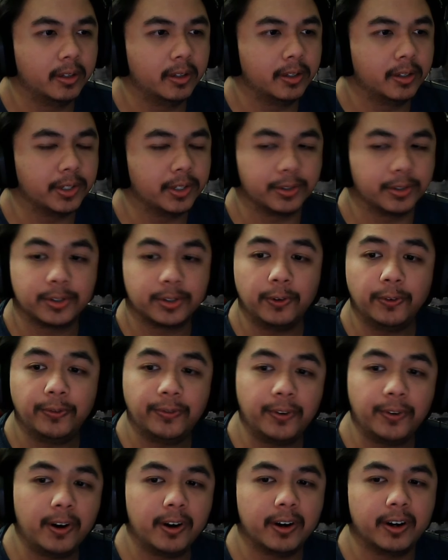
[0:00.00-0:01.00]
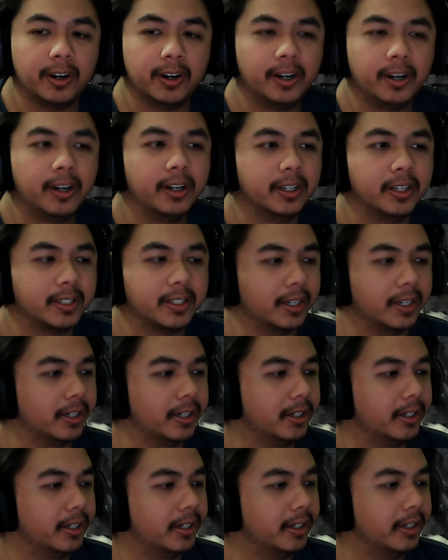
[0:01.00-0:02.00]
So far, it's like
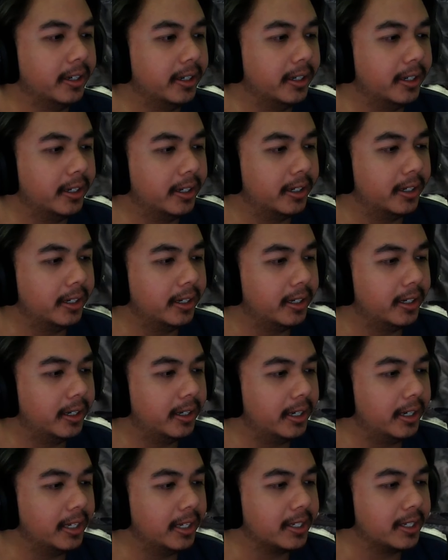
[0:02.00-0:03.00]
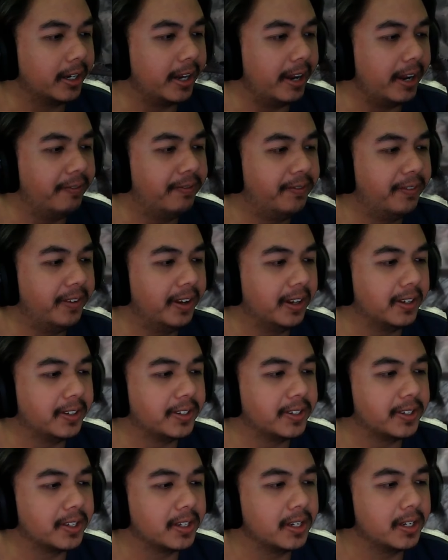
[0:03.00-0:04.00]
a
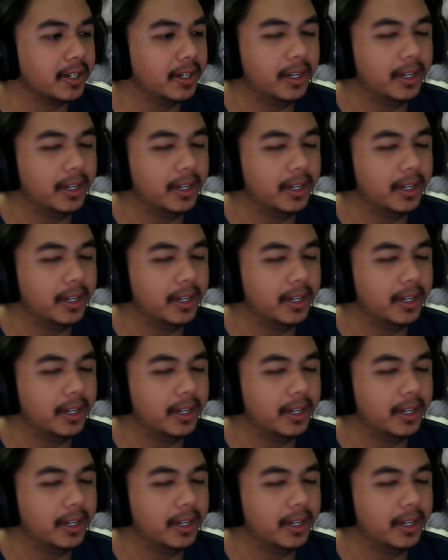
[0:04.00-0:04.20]
fixed